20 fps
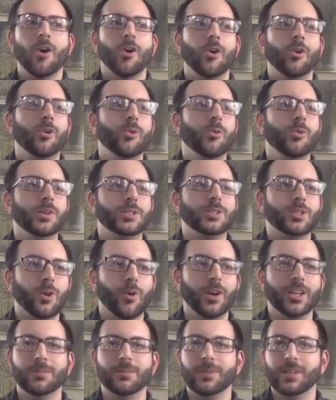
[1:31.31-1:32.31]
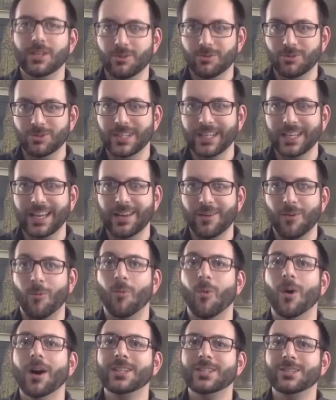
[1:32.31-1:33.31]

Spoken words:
Who is going to be using it? What